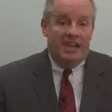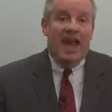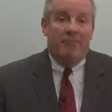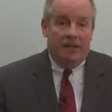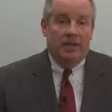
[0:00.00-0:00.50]

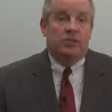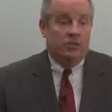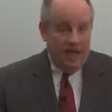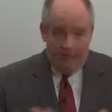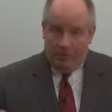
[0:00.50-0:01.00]

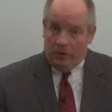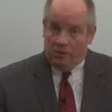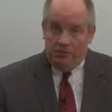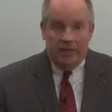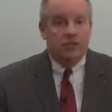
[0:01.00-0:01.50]
capex, capital
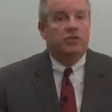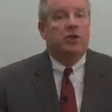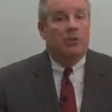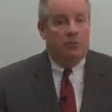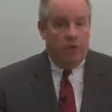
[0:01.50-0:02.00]
expense,
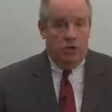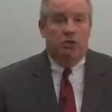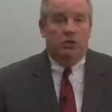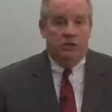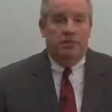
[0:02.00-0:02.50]
and
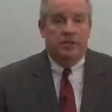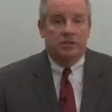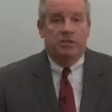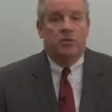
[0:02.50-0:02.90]
operational expense.